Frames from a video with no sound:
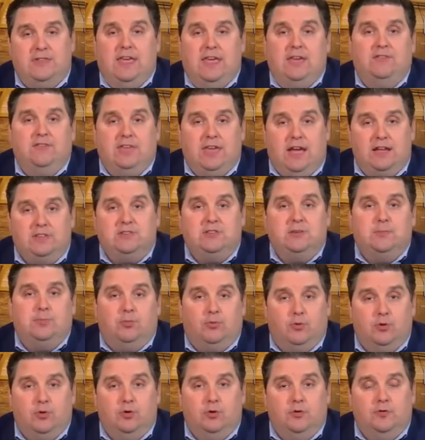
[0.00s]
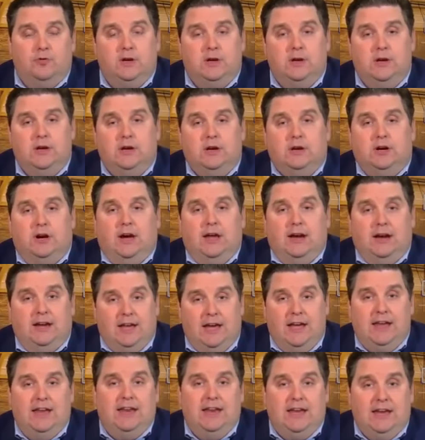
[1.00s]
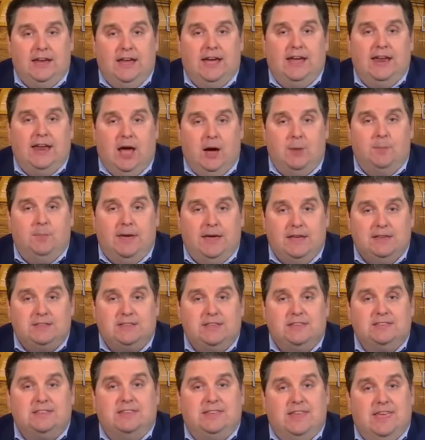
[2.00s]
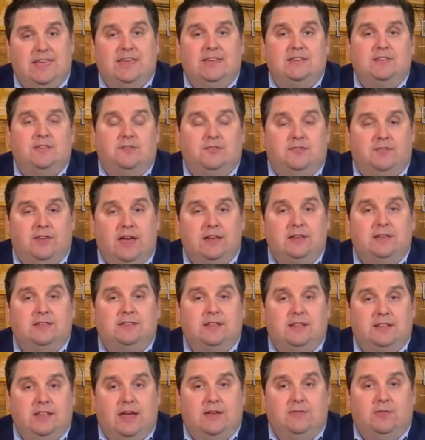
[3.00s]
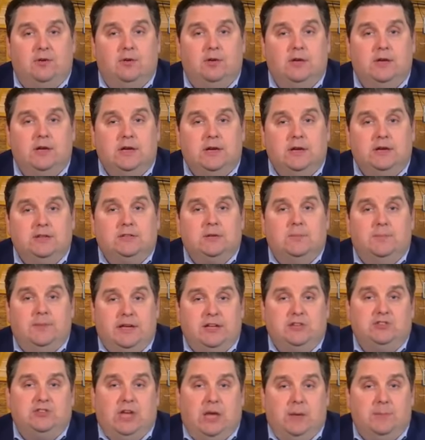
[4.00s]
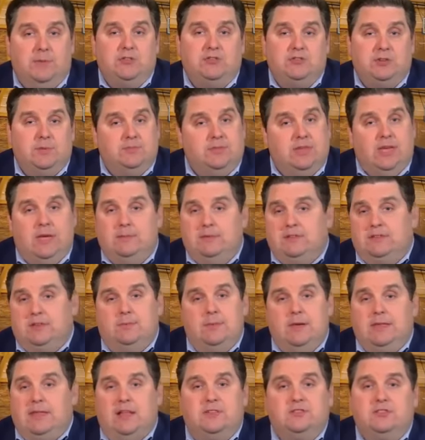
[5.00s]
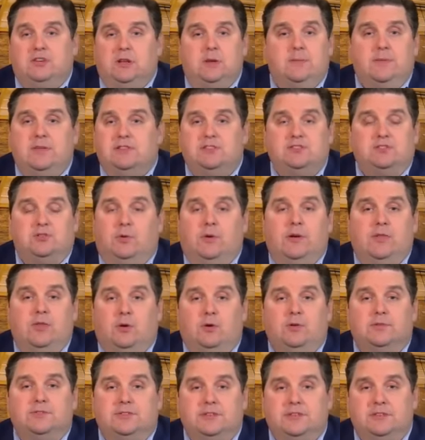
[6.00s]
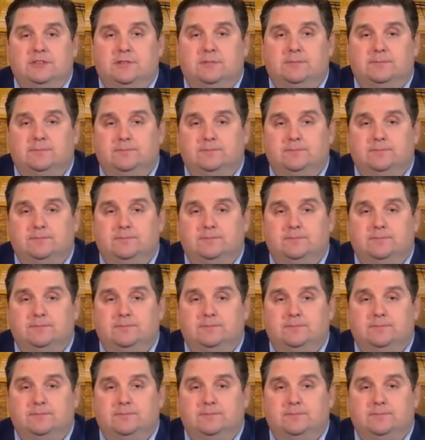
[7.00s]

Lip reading: And they have yet to prove on a night-in, night-out basis that they can defend at the level to be a championship team. And to me, that's going to be the story the whole season.